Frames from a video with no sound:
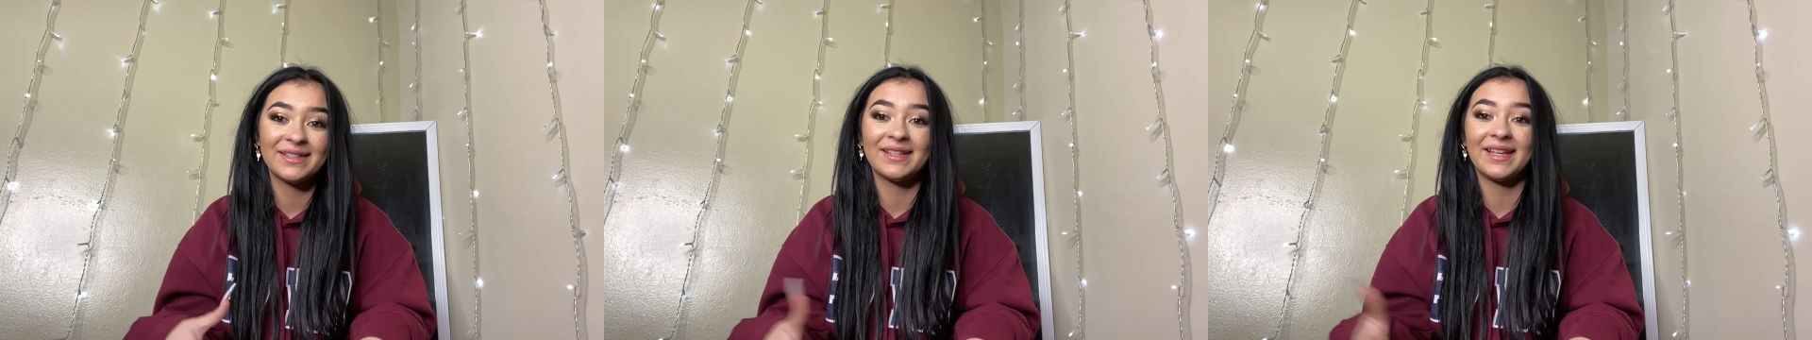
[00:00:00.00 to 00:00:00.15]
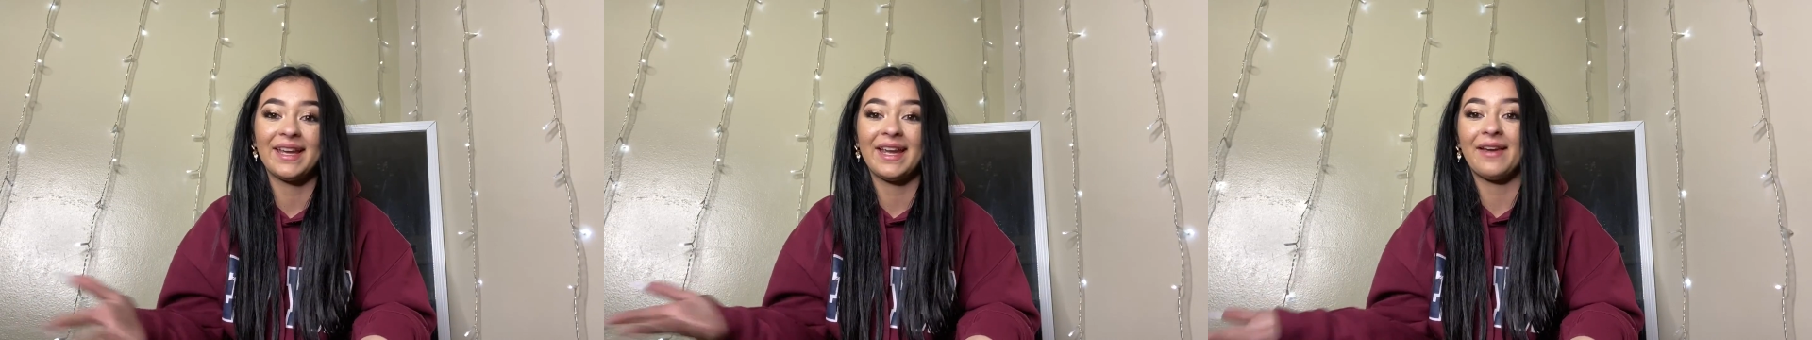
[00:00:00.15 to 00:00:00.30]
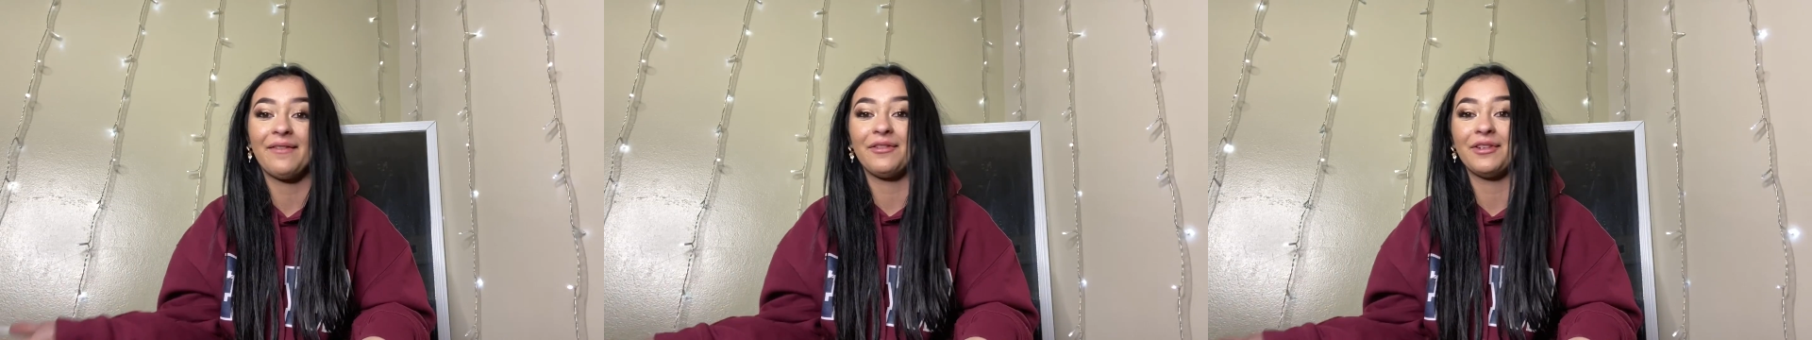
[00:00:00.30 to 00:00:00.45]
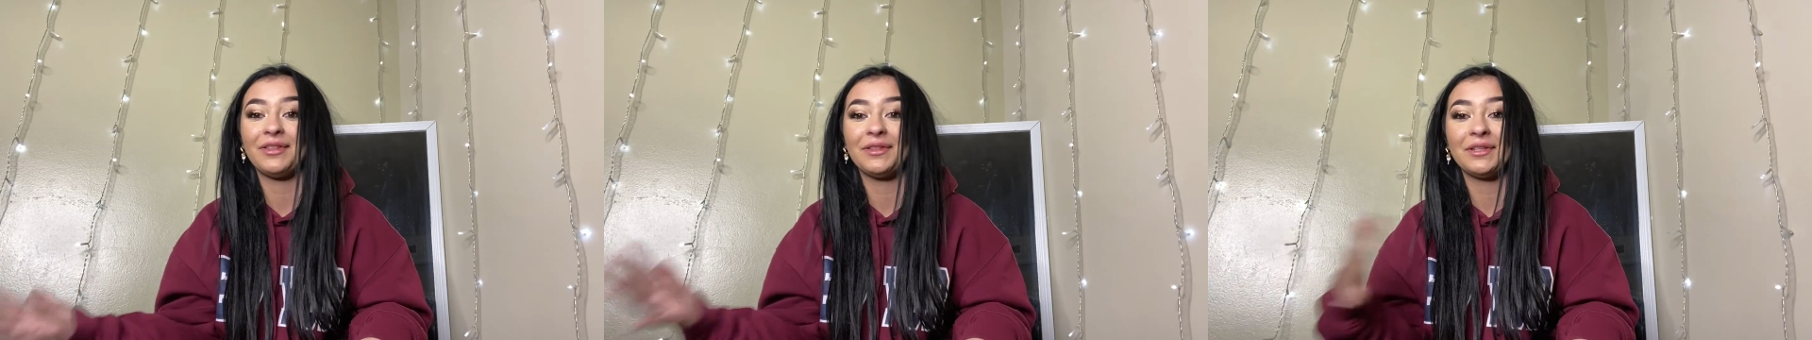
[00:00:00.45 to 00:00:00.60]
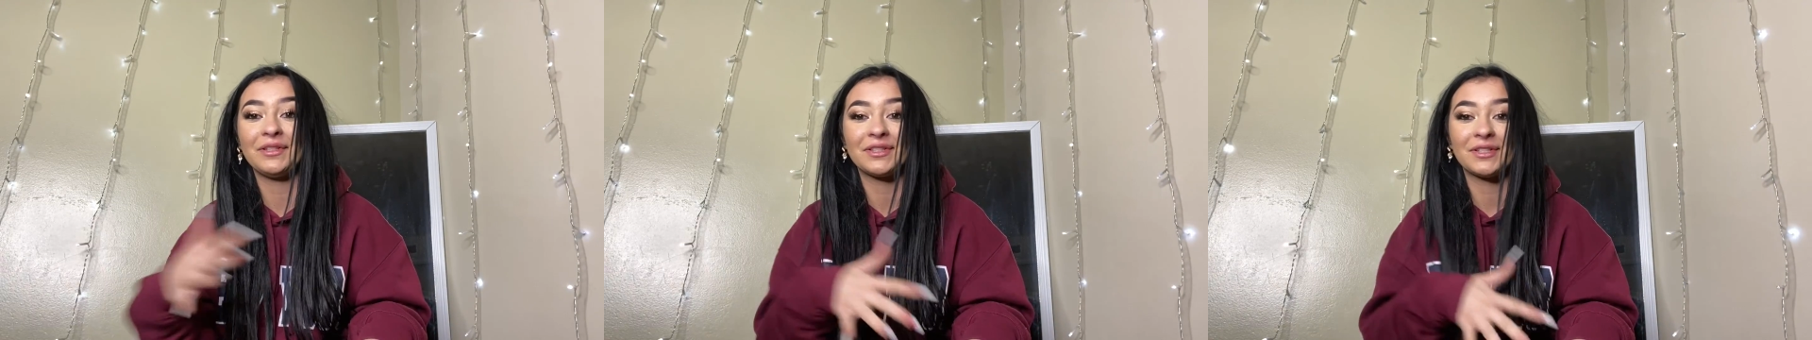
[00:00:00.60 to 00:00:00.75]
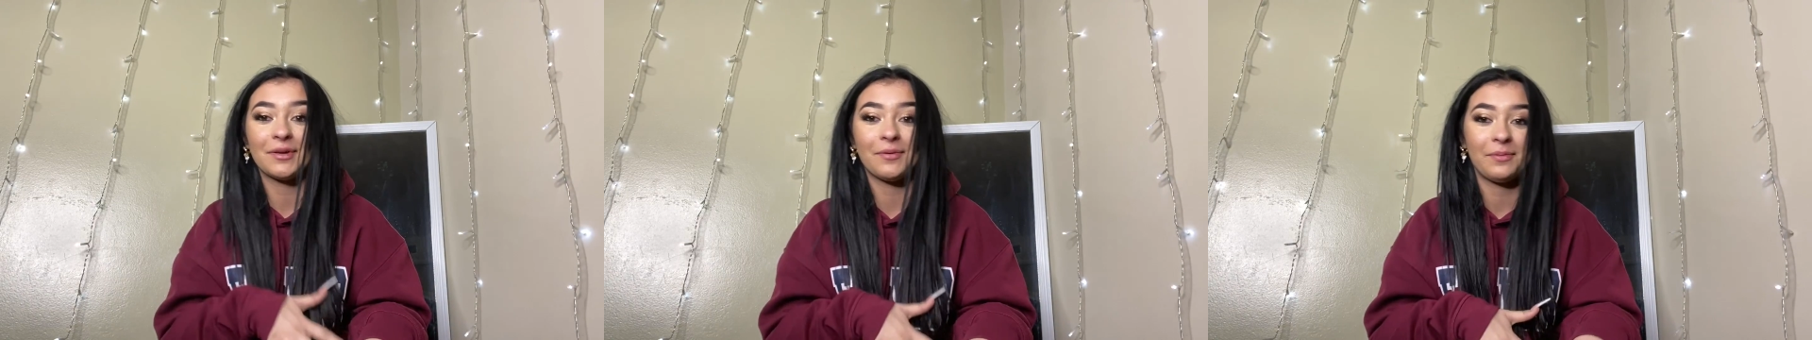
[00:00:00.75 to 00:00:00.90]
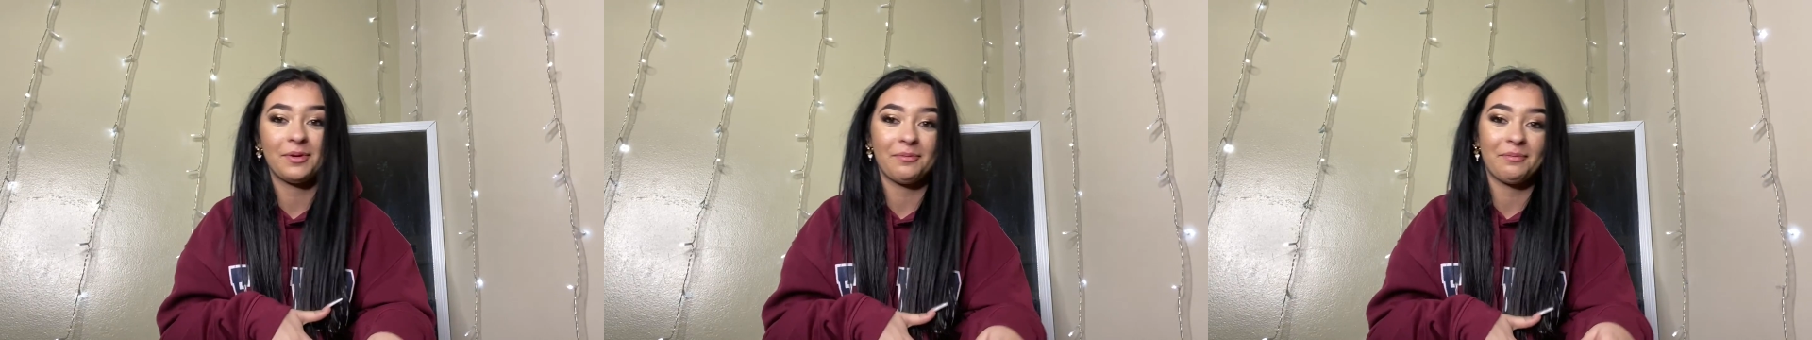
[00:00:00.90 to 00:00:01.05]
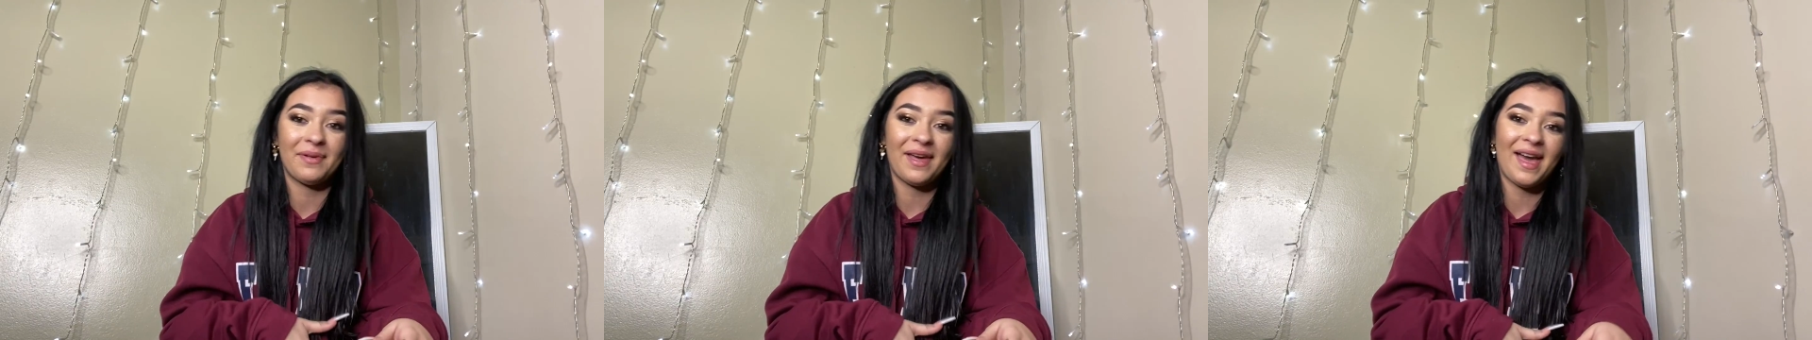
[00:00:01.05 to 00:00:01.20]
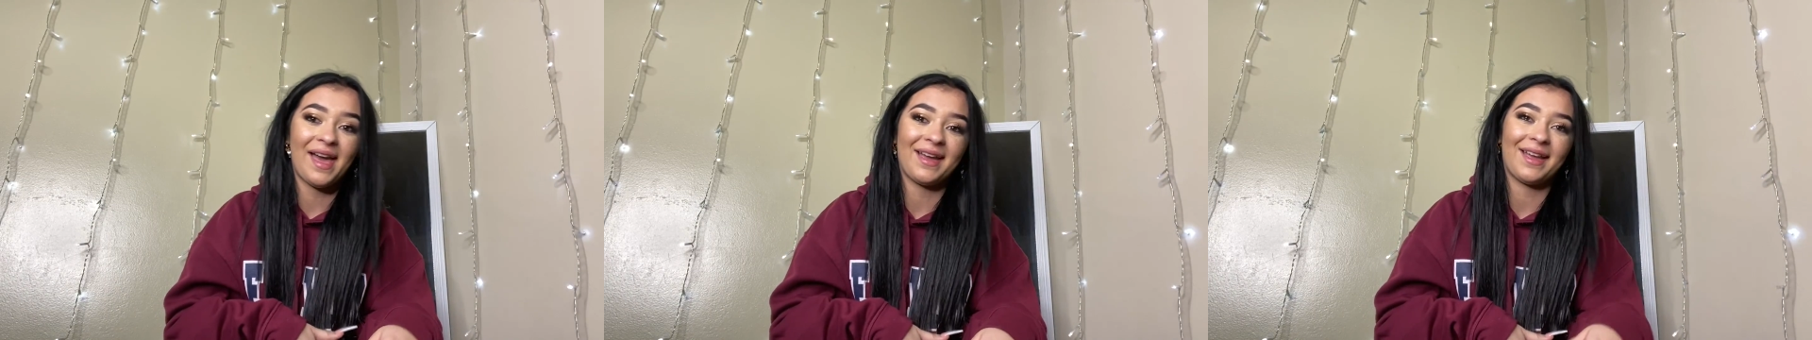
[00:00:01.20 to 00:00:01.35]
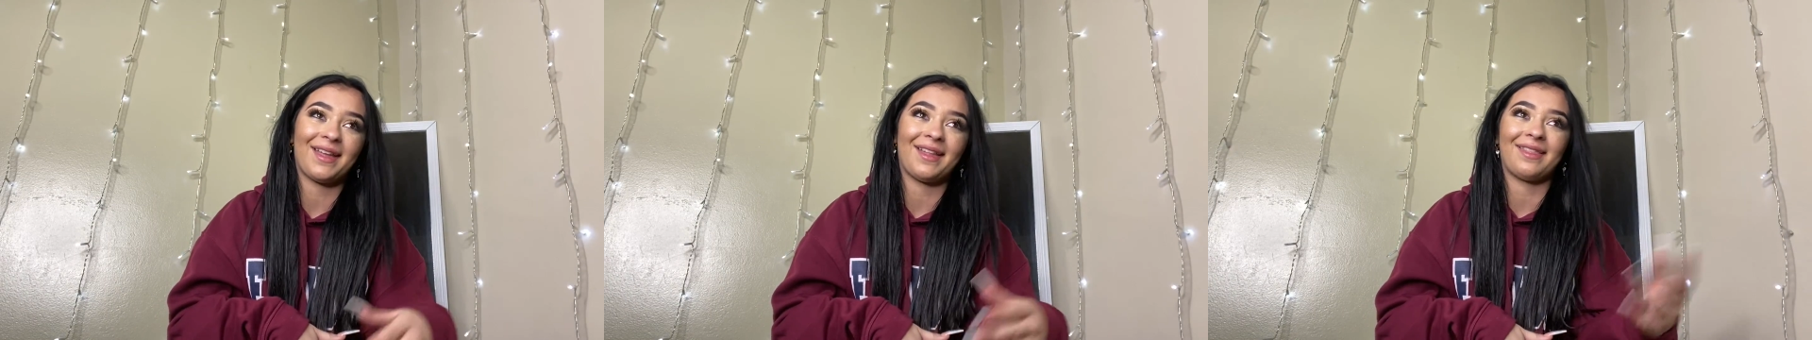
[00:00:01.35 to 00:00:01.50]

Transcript: like, everything's coming back,